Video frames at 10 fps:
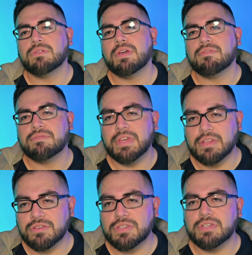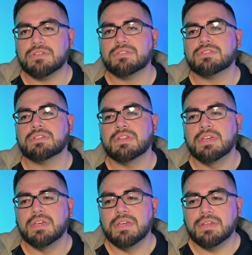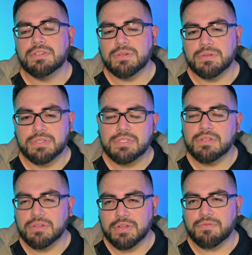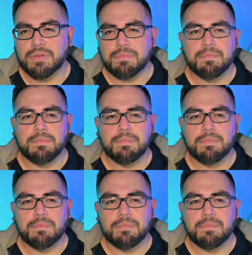You have data engineers, and so it's a little different.